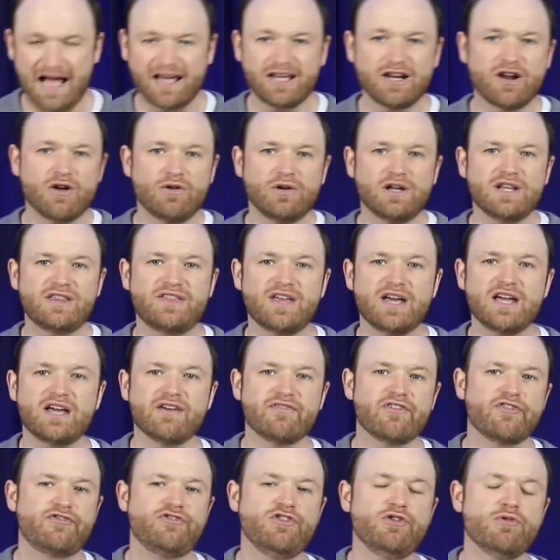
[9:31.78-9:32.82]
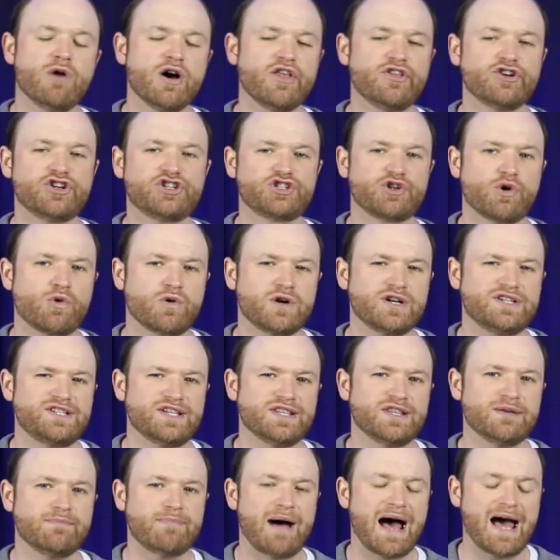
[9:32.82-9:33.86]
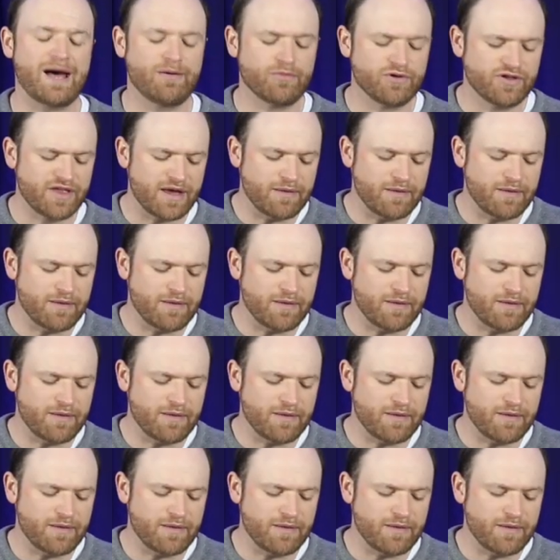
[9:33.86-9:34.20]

I can only think of a few other stories in the Bible